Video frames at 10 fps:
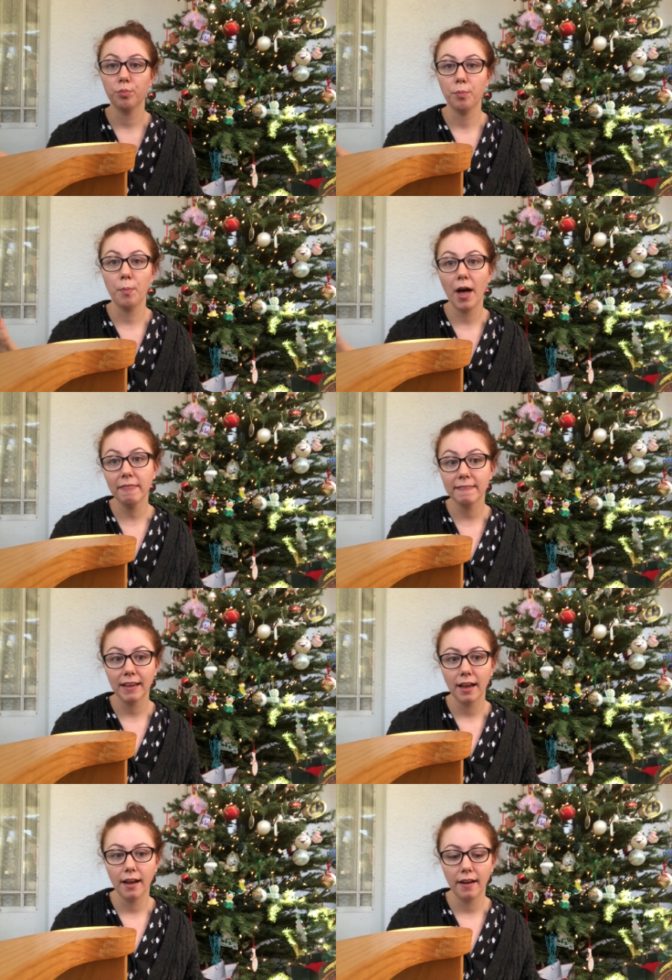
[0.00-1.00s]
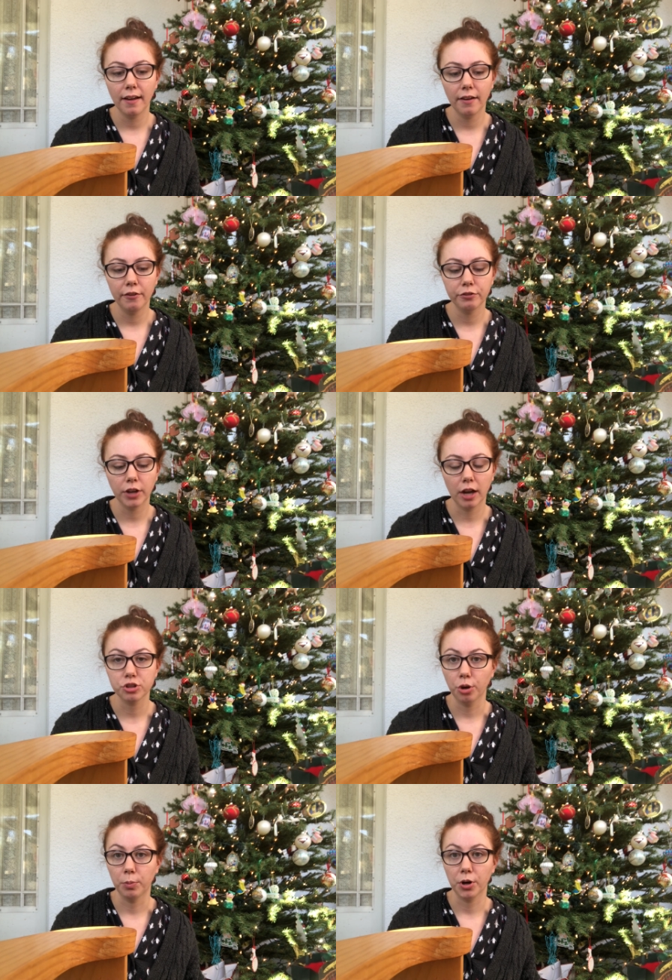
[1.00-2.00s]
month of
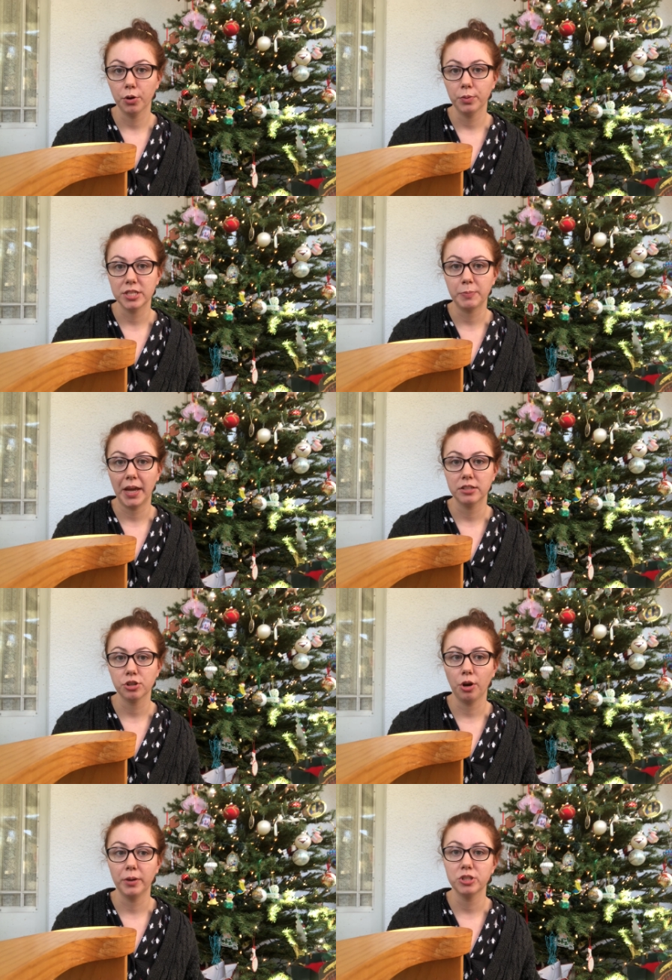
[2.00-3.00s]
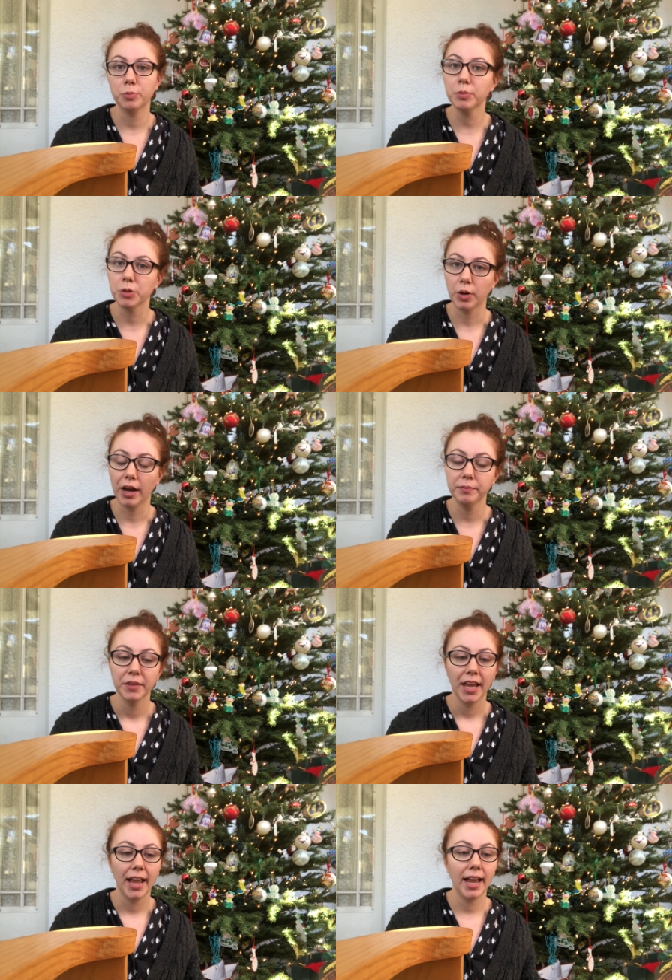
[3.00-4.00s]
October, we spent going to Bermuda,
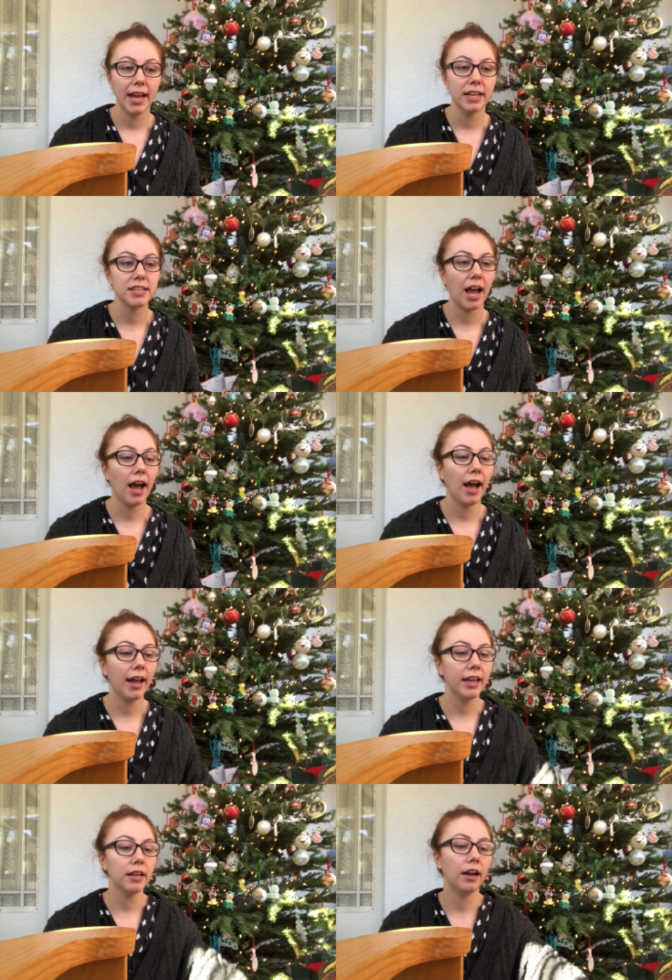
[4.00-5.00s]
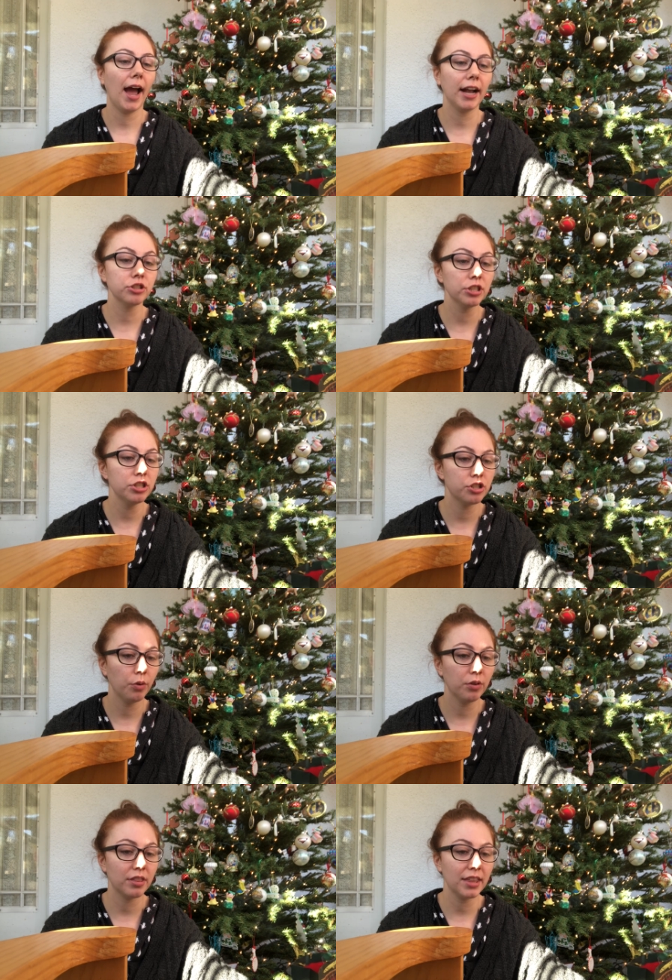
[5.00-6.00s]
and I actually
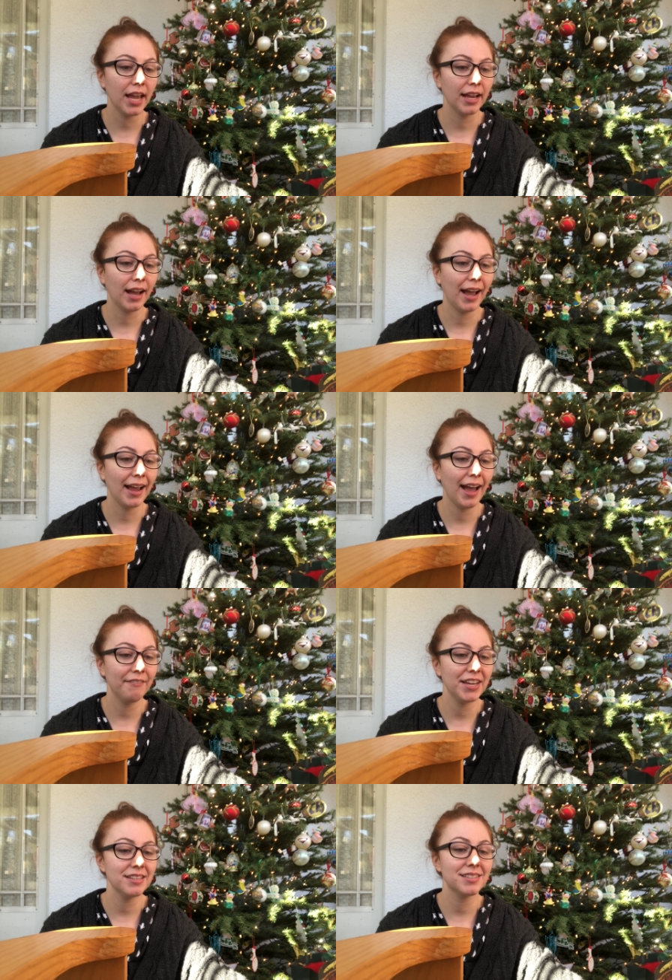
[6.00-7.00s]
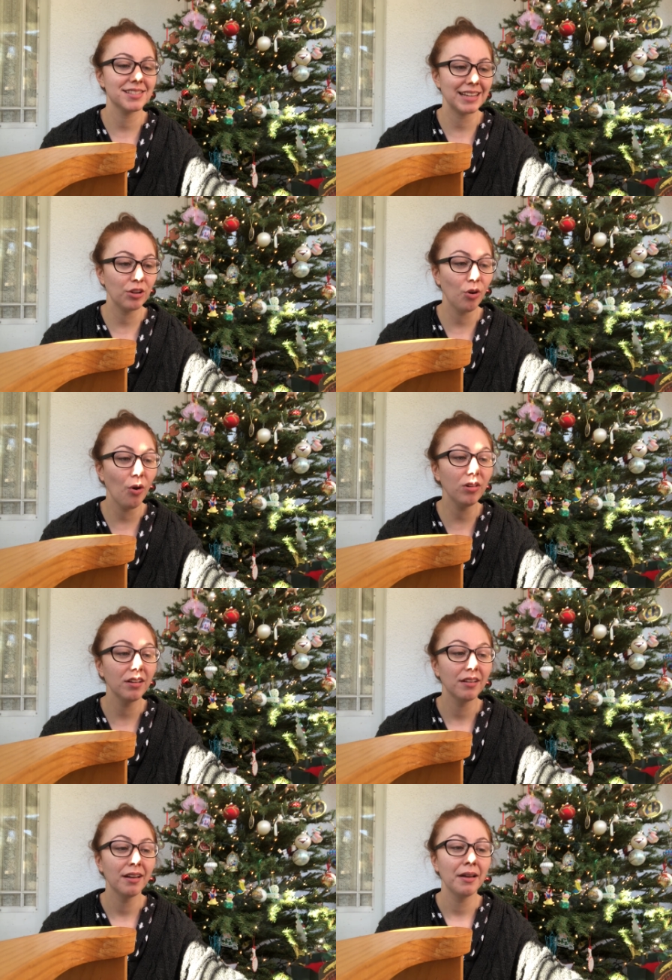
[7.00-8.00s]
don't think I have a
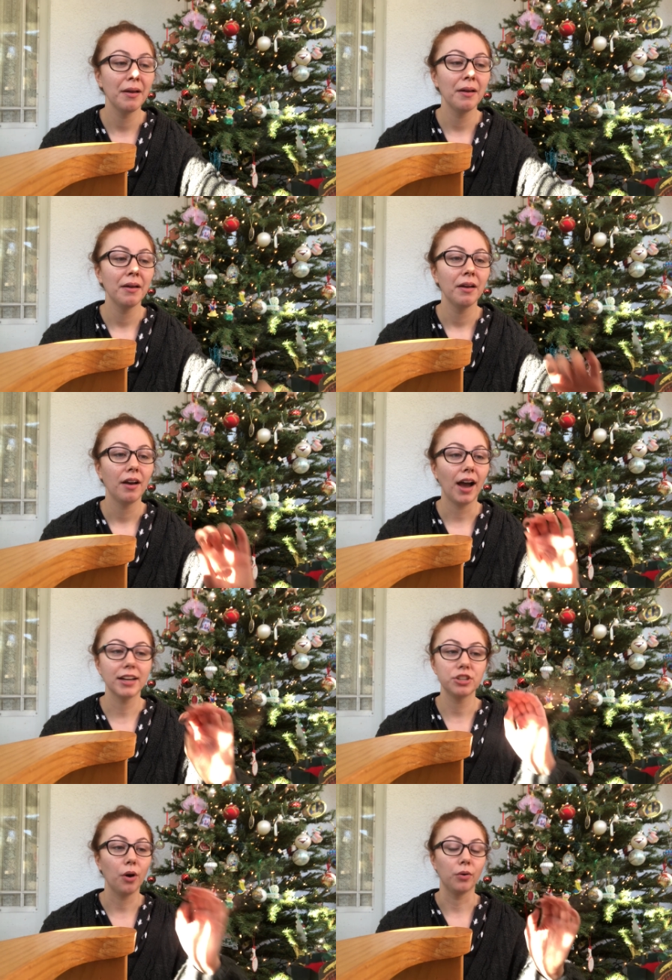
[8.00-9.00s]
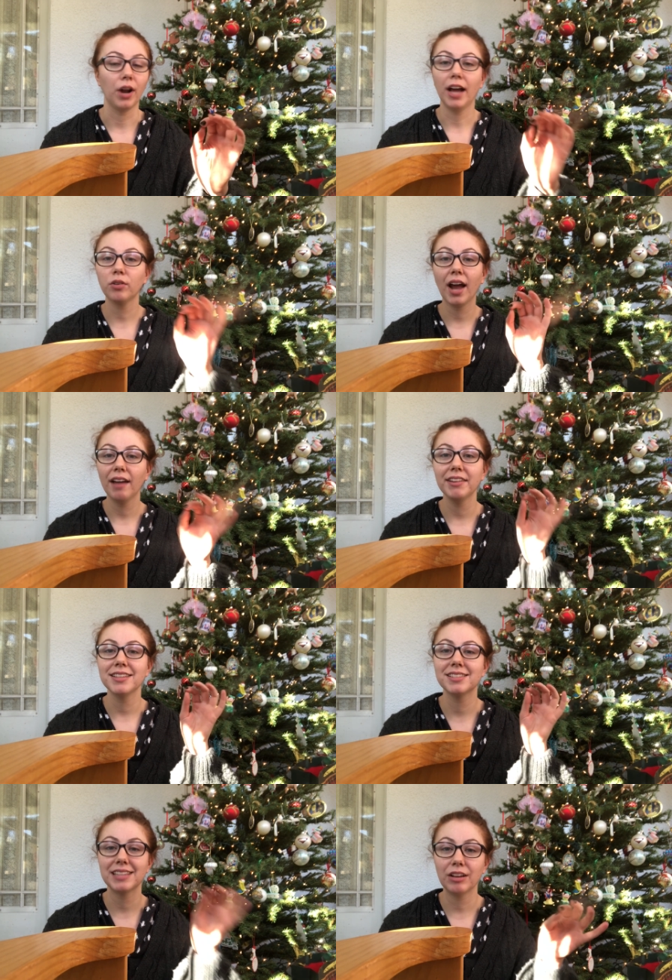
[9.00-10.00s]
single, I don't, I don't have a
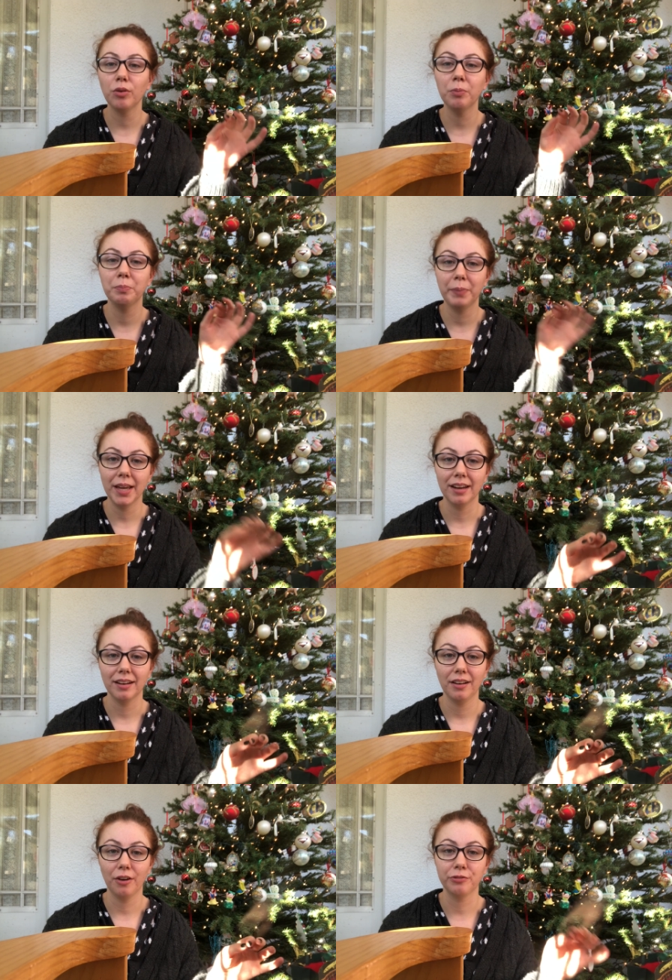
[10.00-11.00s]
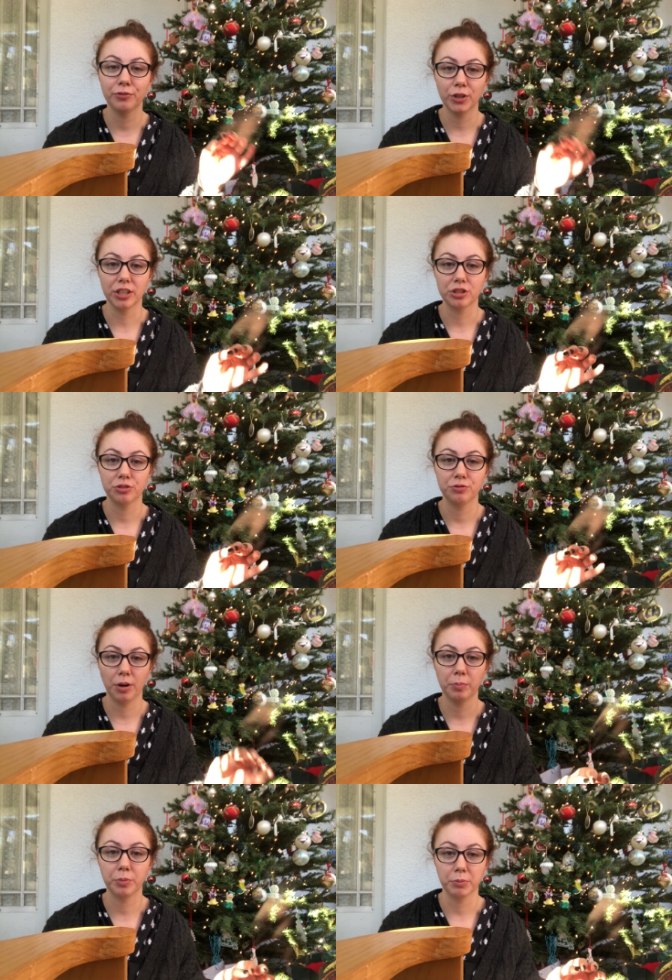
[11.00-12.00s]
single bit of footage
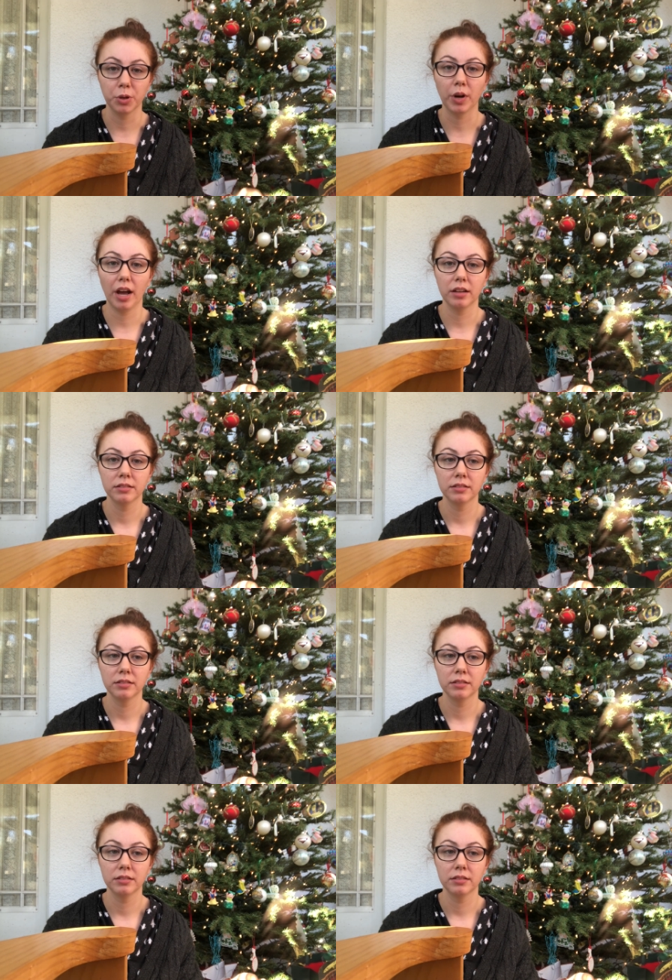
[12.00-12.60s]
from Bermuda.